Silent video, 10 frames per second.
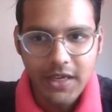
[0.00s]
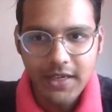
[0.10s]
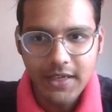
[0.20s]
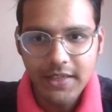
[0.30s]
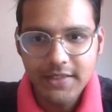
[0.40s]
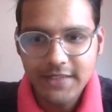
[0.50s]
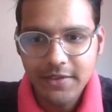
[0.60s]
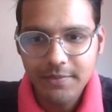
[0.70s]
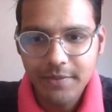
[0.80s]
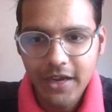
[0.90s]
in a
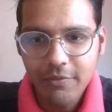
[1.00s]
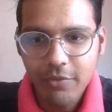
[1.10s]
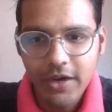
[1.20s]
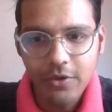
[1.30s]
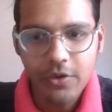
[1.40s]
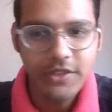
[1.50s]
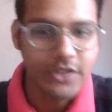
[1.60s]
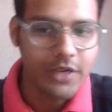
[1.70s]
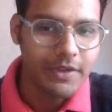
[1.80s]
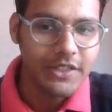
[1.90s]
significant point. Okay,
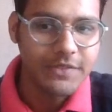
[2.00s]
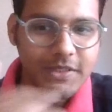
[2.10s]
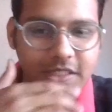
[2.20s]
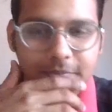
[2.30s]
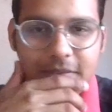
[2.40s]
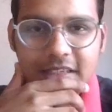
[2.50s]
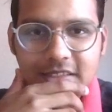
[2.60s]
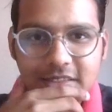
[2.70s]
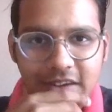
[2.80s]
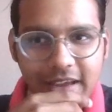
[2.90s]
server is busy.
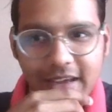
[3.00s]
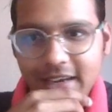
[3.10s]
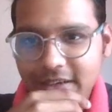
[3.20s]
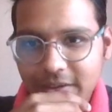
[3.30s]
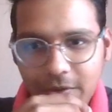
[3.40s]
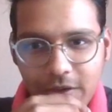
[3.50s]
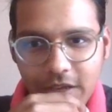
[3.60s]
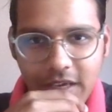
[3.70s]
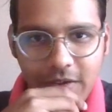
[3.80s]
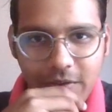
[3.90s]
Please try again later.
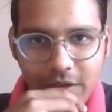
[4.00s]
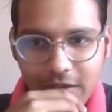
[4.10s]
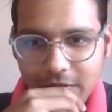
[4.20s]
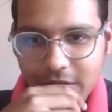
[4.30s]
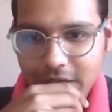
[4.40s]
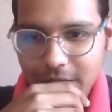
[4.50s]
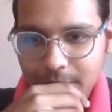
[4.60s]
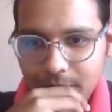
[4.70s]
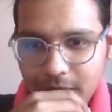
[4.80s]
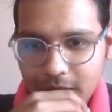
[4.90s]
Okay.
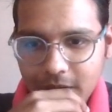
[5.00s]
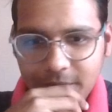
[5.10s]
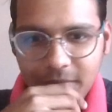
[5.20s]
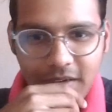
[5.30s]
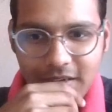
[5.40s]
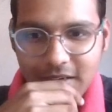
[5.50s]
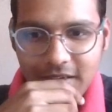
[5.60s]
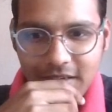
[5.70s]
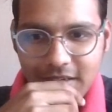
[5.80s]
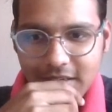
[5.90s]
But
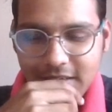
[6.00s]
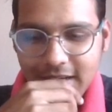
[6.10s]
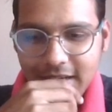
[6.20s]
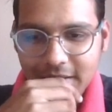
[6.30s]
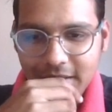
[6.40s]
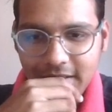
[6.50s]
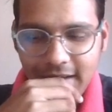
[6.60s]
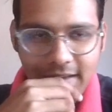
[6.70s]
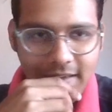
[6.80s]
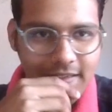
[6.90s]
it
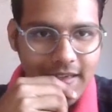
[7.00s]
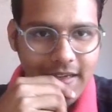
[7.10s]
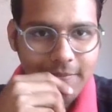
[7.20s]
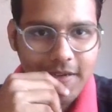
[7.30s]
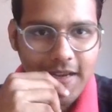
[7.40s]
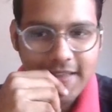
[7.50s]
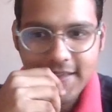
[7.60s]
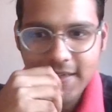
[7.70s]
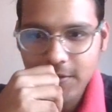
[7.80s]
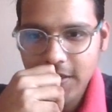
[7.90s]
can't be
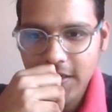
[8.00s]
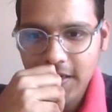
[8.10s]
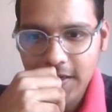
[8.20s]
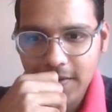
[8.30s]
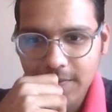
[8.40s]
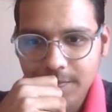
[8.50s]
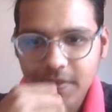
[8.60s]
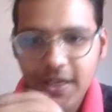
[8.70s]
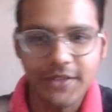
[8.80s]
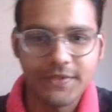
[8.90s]
like that. Okay.
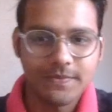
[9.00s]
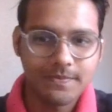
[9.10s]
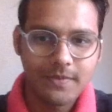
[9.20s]
Yes.